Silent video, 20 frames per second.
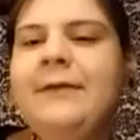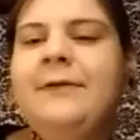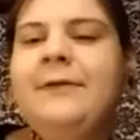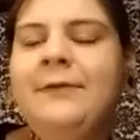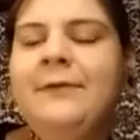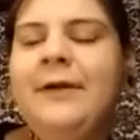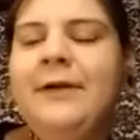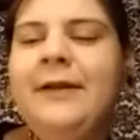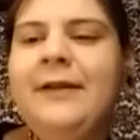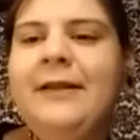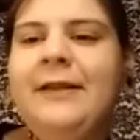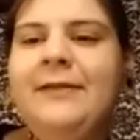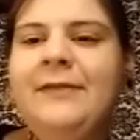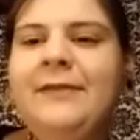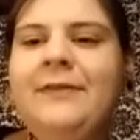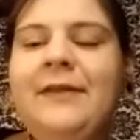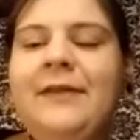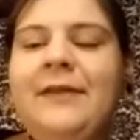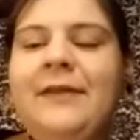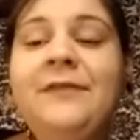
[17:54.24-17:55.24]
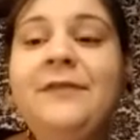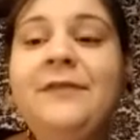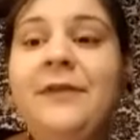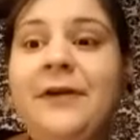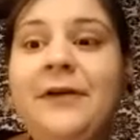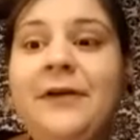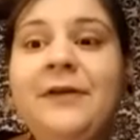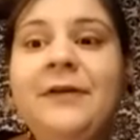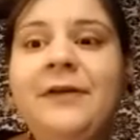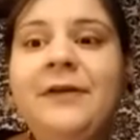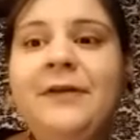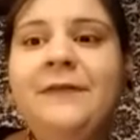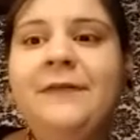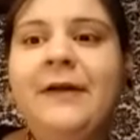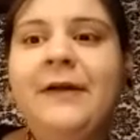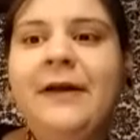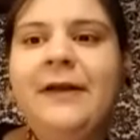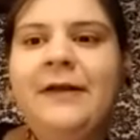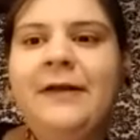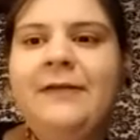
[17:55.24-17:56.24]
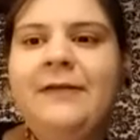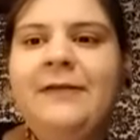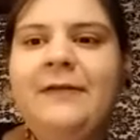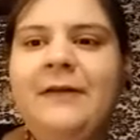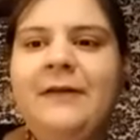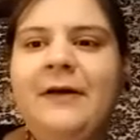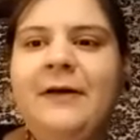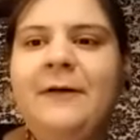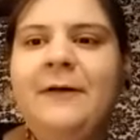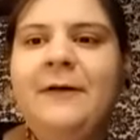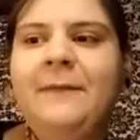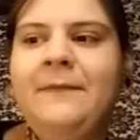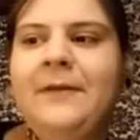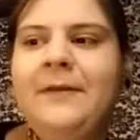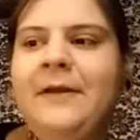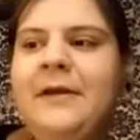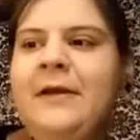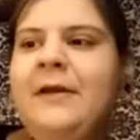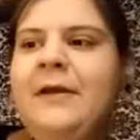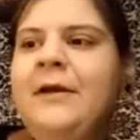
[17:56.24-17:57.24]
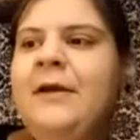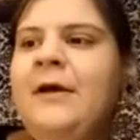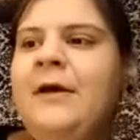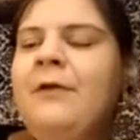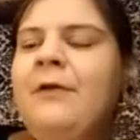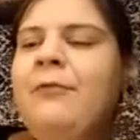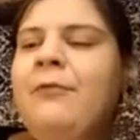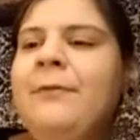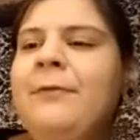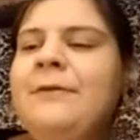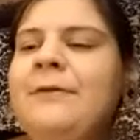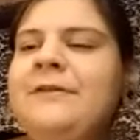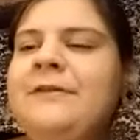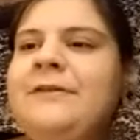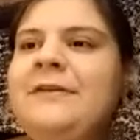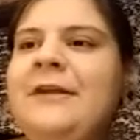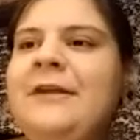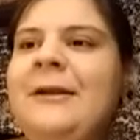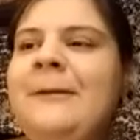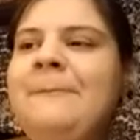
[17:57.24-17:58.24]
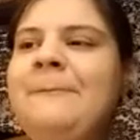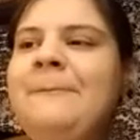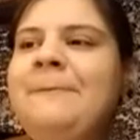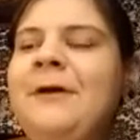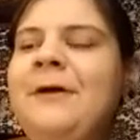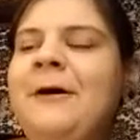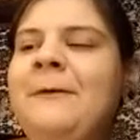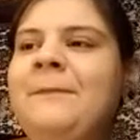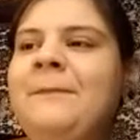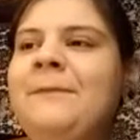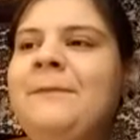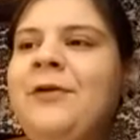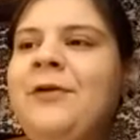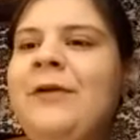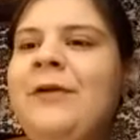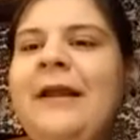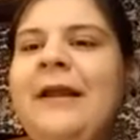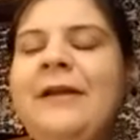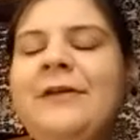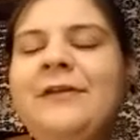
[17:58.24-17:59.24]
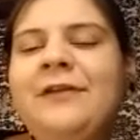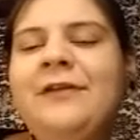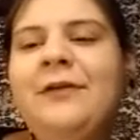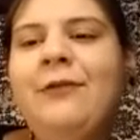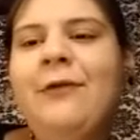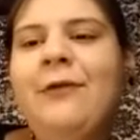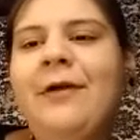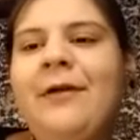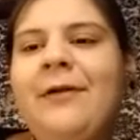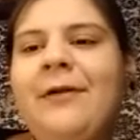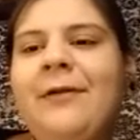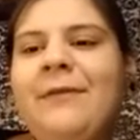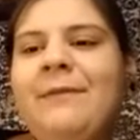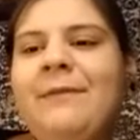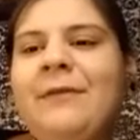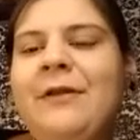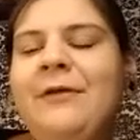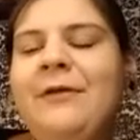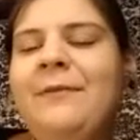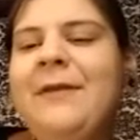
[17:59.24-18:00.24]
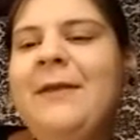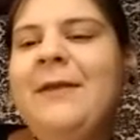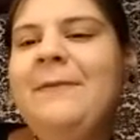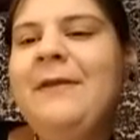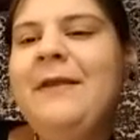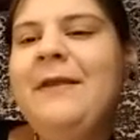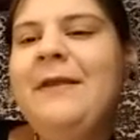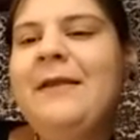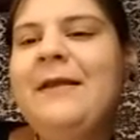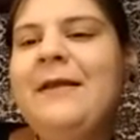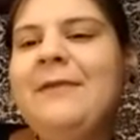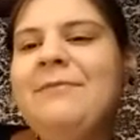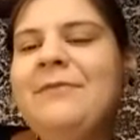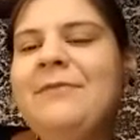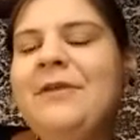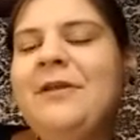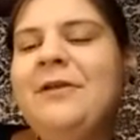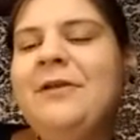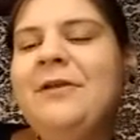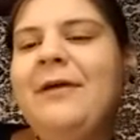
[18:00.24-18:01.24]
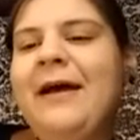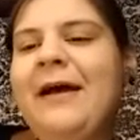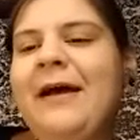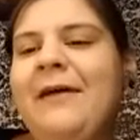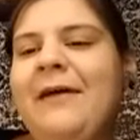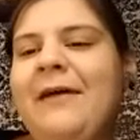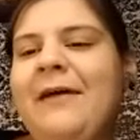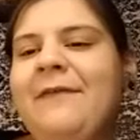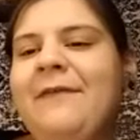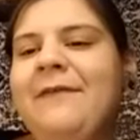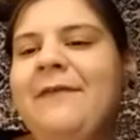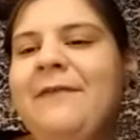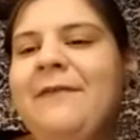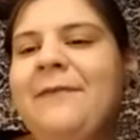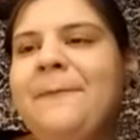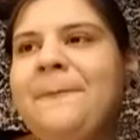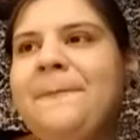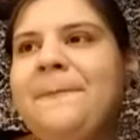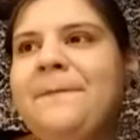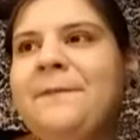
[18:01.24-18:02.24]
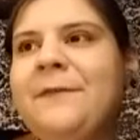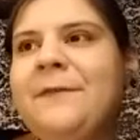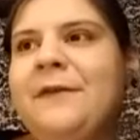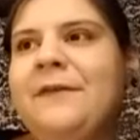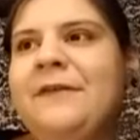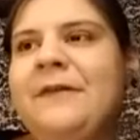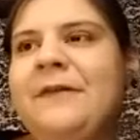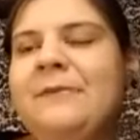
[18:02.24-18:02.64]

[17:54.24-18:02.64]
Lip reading: right. That's very good advice. What would you say to creators who are, maybe, have some